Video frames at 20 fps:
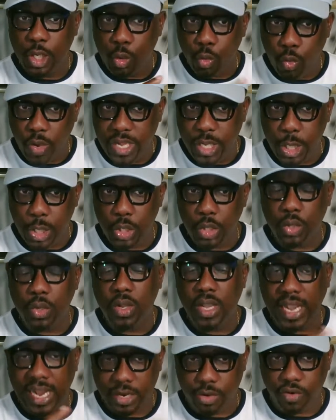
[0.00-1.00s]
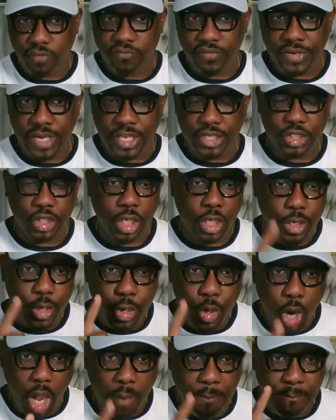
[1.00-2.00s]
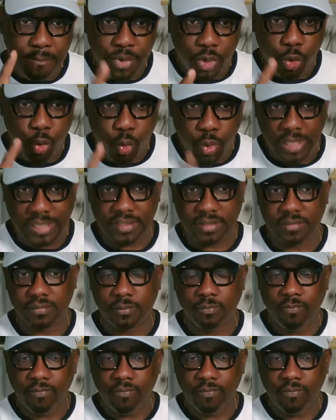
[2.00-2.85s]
window, and ovulation. Number one,